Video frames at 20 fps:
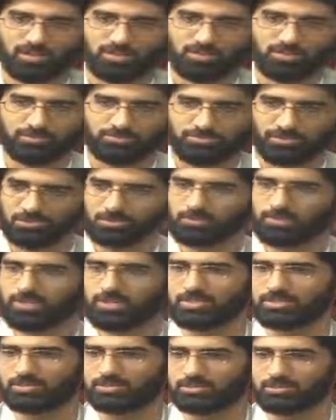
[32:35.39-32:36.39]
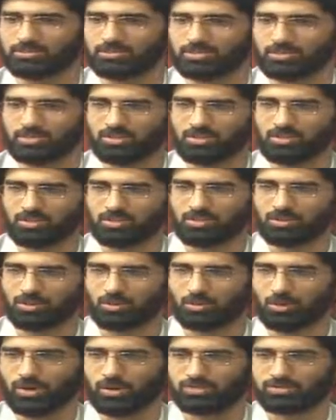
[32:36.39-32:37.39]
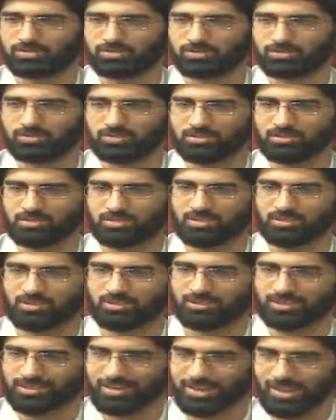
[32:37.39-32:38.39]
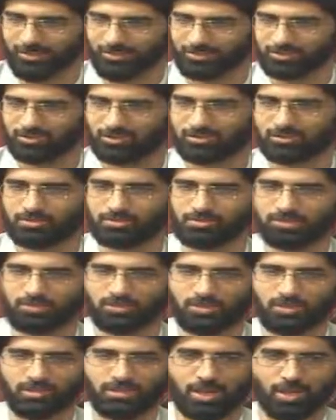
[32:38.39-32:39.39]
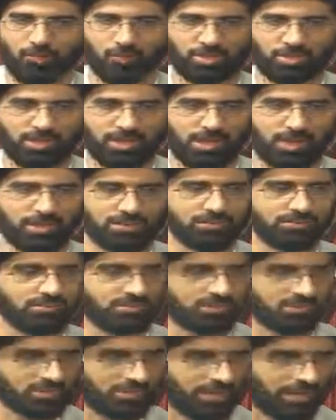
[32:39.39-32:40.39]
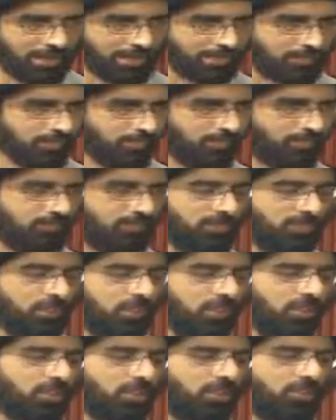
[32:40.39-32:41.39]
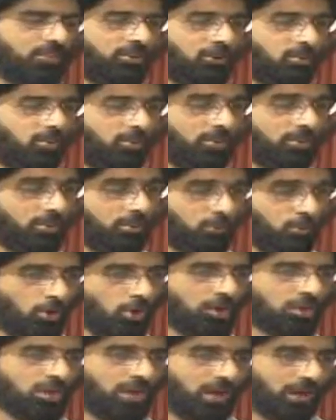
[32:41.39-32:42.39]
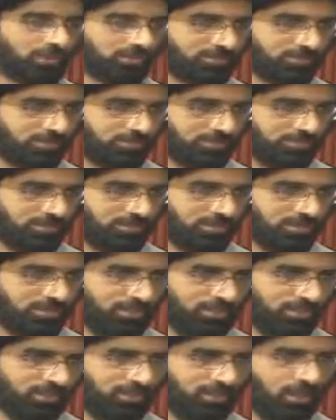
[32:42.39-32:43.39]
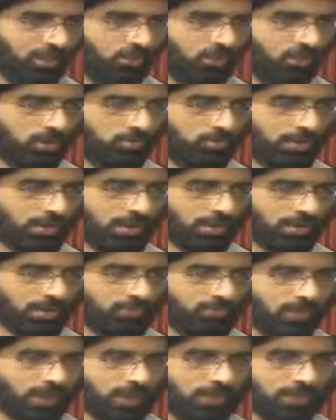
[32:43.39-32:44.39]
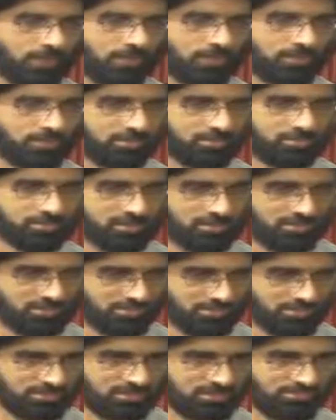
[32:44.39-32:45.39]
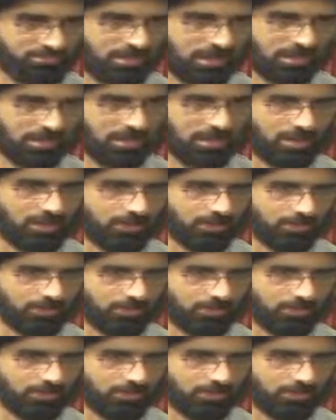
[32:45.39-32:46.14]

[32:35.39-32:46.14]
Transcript: In the first place, there was the capital that began to decline. There were the boycotts that were made by the citizens of Mecca,